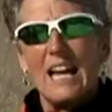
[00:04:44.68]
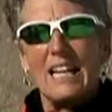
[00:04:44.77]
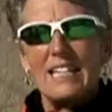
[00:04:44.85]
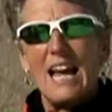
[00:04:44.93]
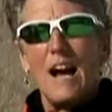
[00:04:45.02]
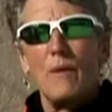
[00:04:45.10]

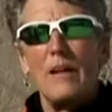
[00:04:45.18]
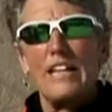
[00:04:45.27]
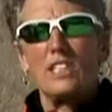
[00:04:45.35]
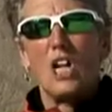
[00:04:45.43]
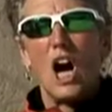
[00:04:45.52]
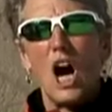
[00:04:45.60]
and now
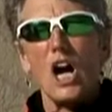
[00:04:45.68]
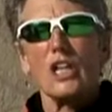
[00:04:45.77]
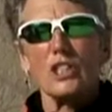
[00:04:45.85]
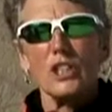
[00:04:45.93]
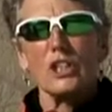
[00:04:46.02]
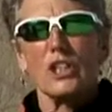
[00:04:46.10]
it's
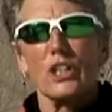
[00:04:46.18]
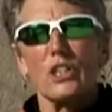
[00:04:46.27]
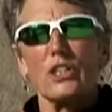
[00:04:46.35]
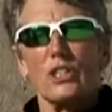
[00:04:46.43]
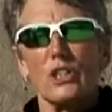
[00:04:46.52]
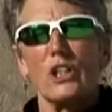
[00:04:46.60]
our
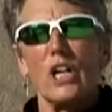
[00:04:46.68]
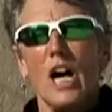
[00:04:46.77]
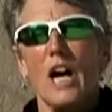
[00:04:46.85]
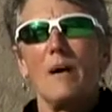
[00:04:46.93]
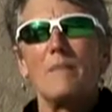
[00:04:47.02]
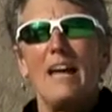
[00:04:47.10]
turn to
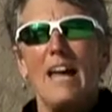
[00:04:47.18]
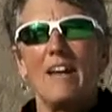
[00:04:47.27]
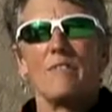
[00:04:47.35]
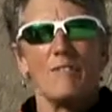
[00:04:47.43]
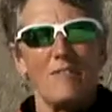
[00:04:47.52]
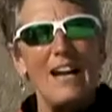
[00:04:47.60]
come
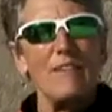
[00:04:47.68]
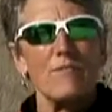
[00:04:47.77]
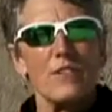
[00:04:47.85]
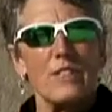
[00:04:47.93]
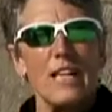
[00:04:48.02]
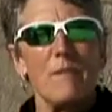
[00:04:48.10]
and fight
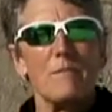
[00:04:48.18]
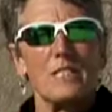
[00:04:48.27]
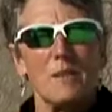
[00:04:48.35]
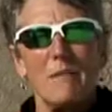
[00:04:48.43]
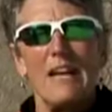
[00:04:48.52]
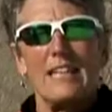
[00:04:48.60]
for them
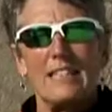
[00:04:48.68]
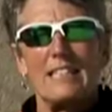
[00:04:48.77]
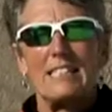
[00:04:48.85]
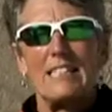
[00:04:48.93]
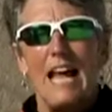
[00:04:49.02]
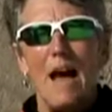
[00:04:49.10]
to make
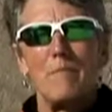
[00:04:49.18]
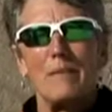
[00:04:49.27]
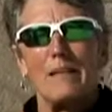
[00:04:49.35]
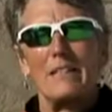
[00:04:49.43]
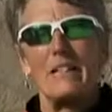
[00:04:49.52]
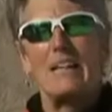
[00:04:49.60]
this
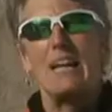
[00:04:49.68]
happen.